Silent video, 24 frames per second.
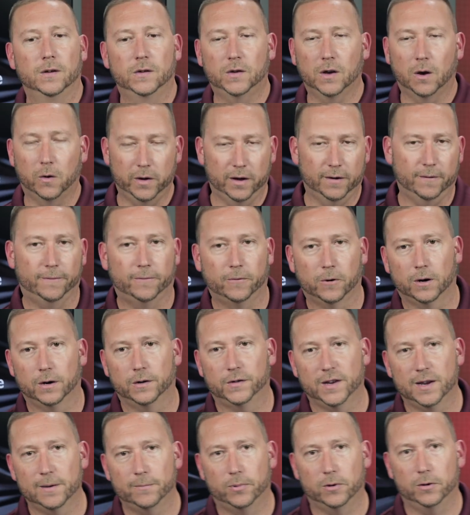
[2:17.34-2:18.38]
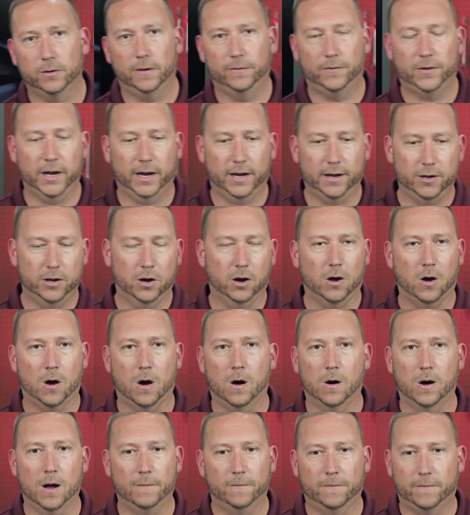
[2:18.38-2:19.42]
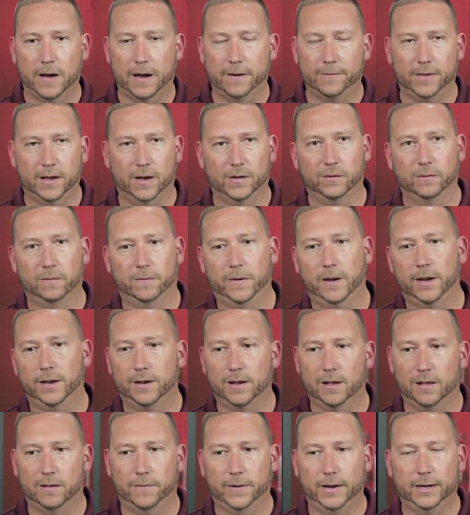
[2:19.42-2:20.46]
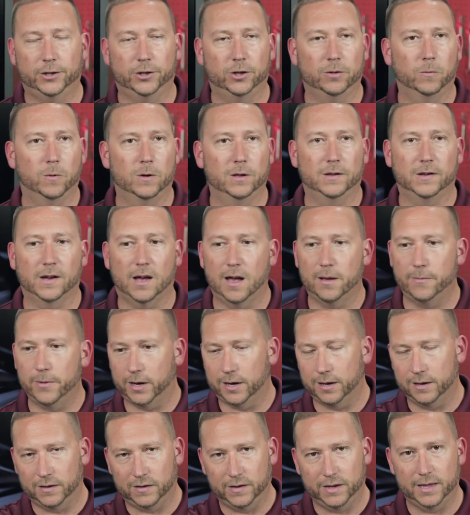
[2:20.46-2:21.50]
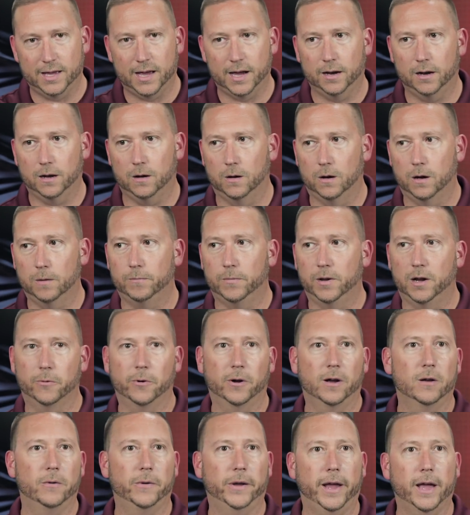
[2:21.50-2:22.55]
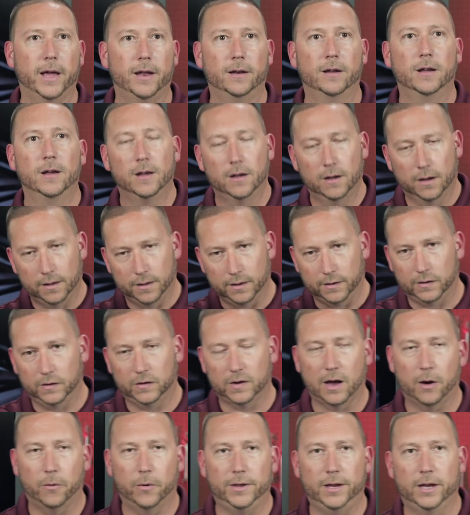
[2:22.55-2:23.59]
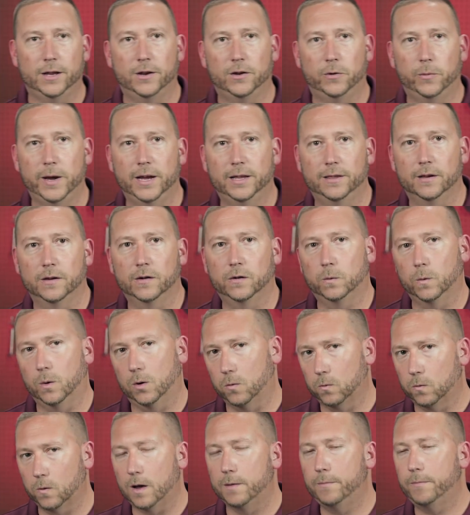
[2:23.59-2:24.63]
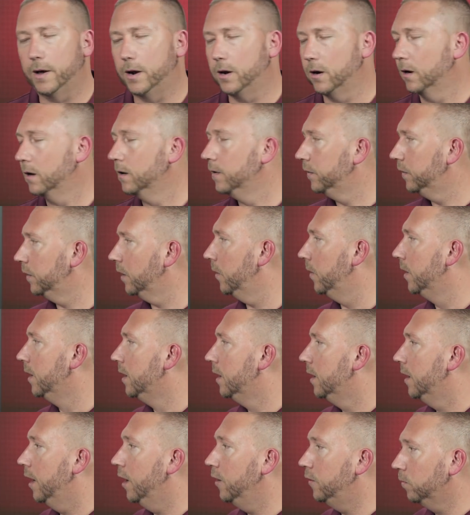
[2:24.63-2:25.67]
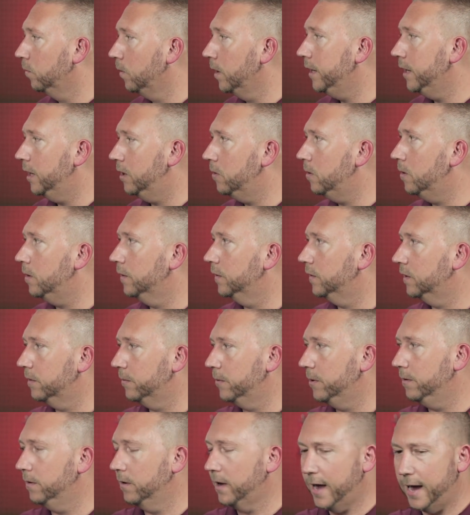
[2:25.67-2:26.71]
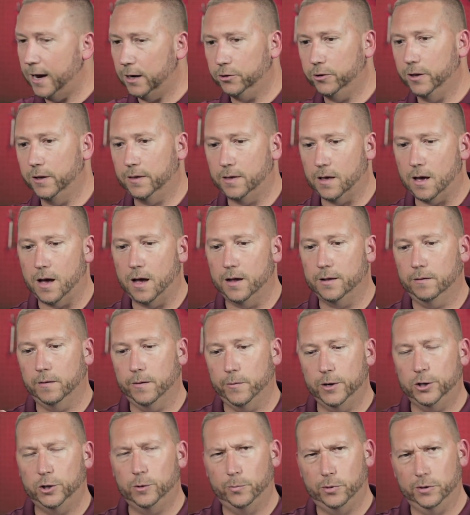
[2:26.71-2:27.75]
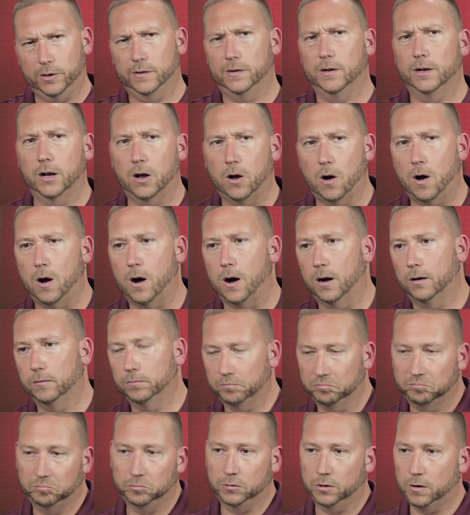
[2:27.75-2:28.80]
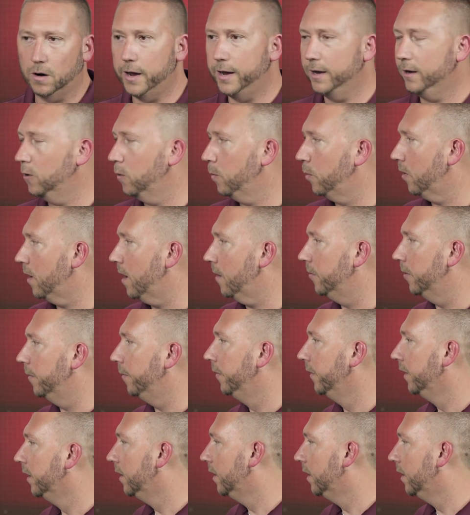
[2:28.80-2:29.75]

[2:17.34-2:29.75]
So if, for example, you've taken your car up 5,000 feet in elevation one time, it can see that and go, up. Oh, here we go again. This is how we need to tweak this so it'll run better. So it's really cool. Someone actually thought we should put this in a car. Great, no problem.